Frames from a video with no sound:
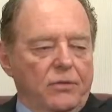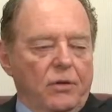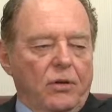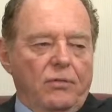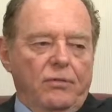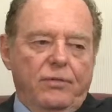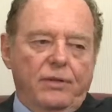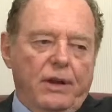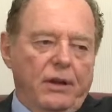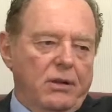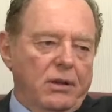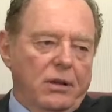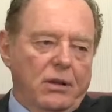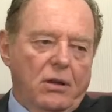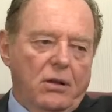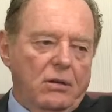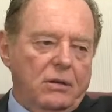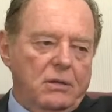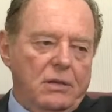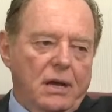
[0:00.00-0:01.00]
for a very
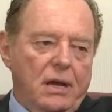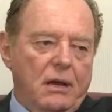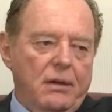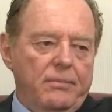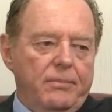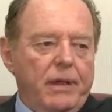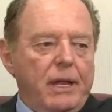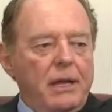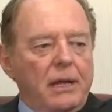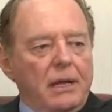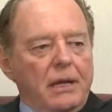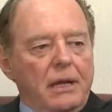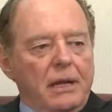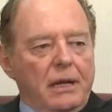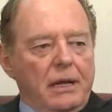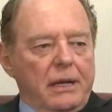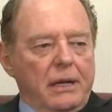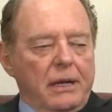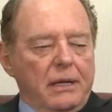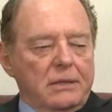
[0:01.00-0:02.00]
long time
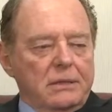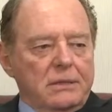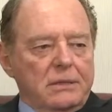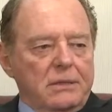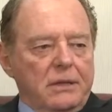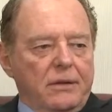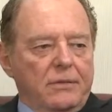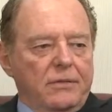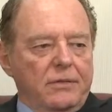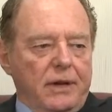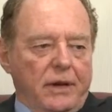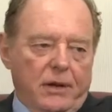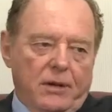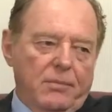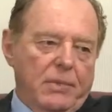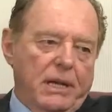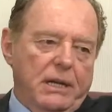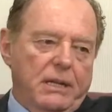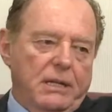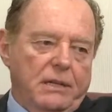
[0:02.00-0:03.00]
against very
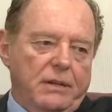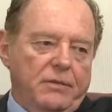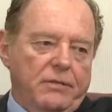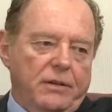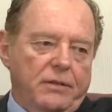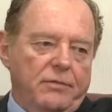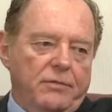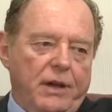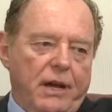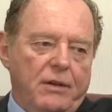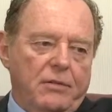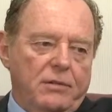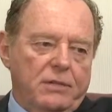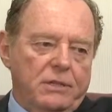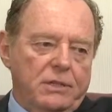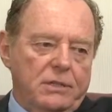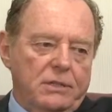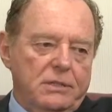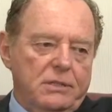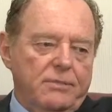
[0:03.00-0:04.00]
many different
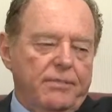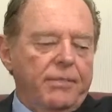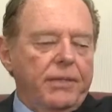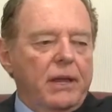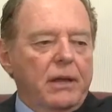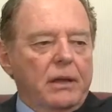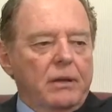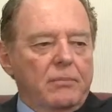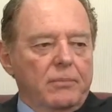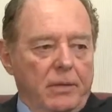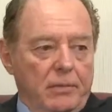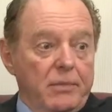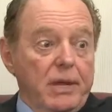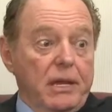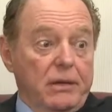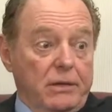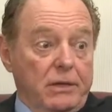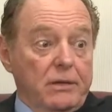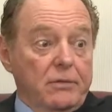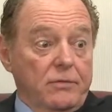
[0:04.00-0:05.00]
viruses,
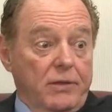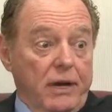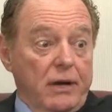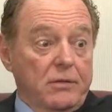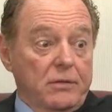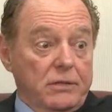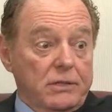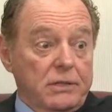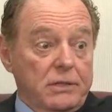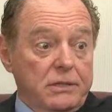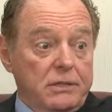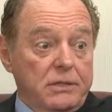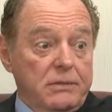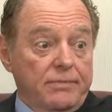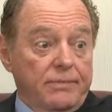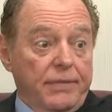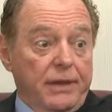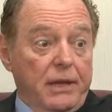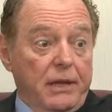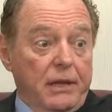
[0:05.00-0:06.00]
mammalian viruses,
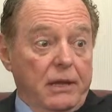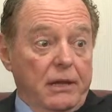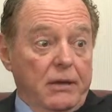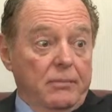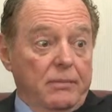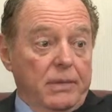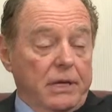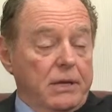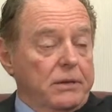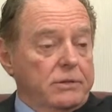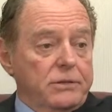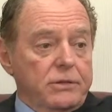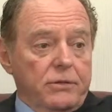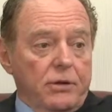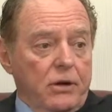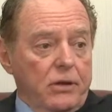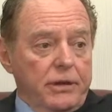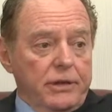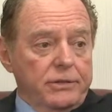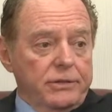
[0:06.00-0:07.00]
because
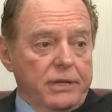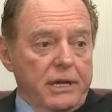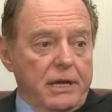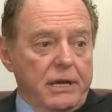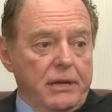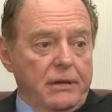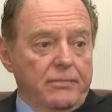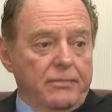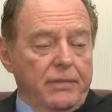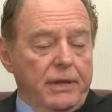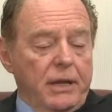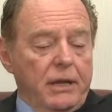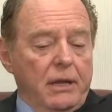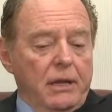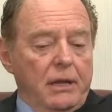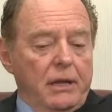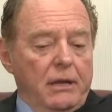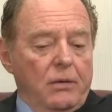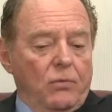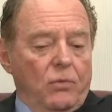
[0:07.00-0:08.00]
they're all the same.
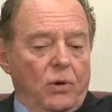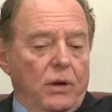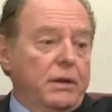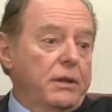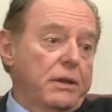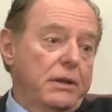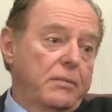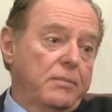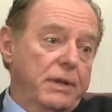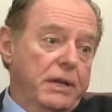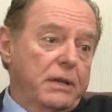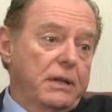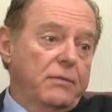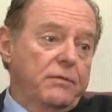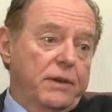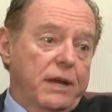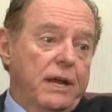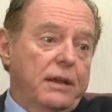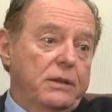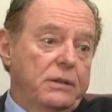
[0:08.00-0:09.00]
One of the big
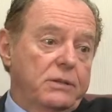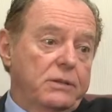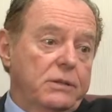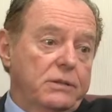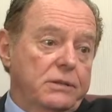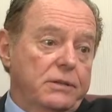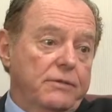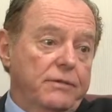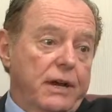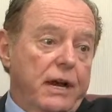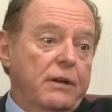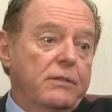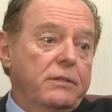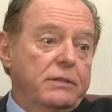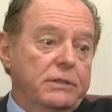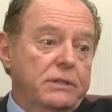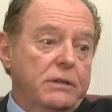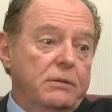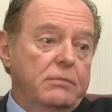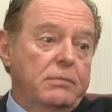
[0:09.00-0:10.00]
advantages of
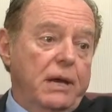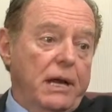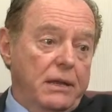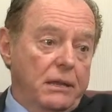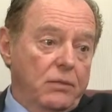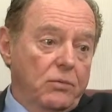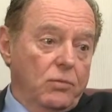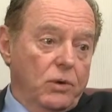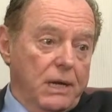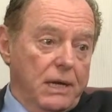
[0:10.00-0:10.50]
ViraSil, by the